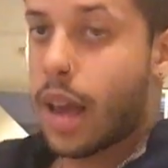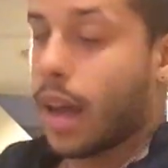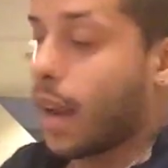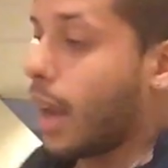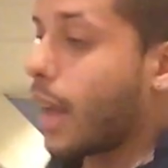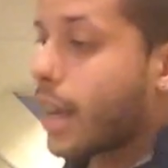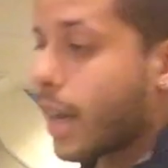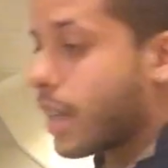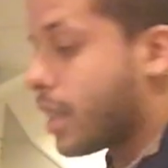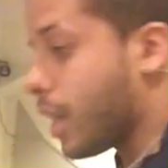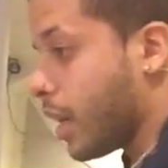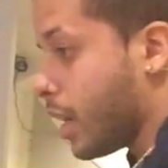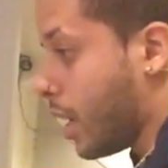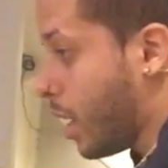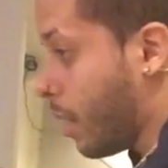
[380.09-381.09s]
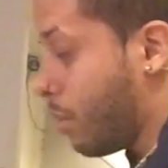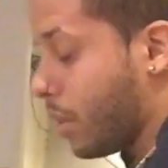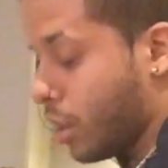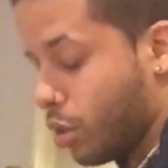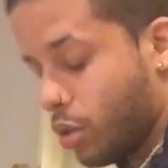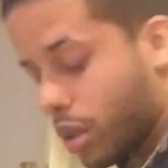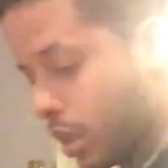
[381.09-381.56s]
And like I said, I
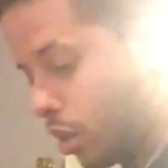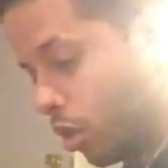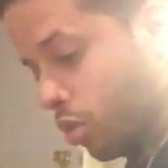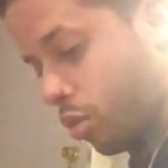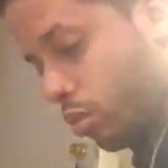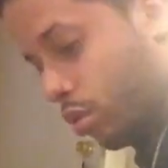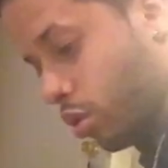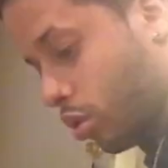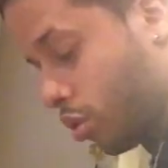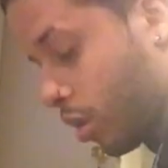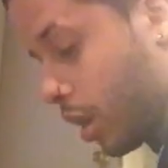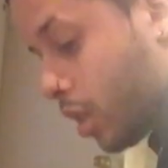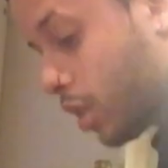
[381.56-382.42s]
mean, you can also just try